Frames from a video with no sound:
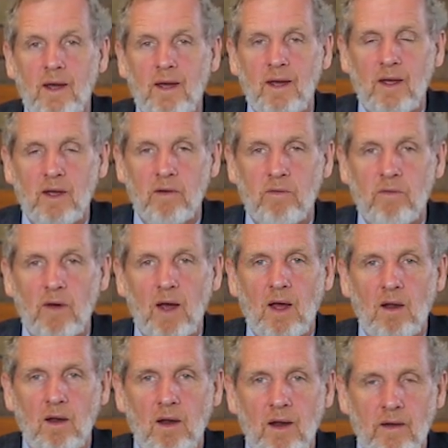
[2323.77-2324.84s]
have
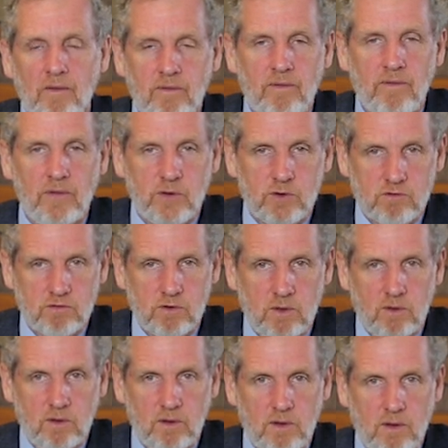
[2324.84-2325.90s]
a love for the
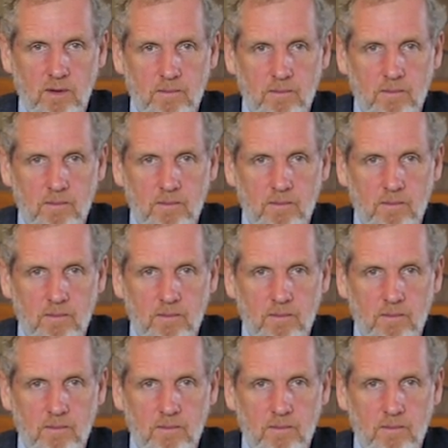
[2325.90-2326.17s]
truth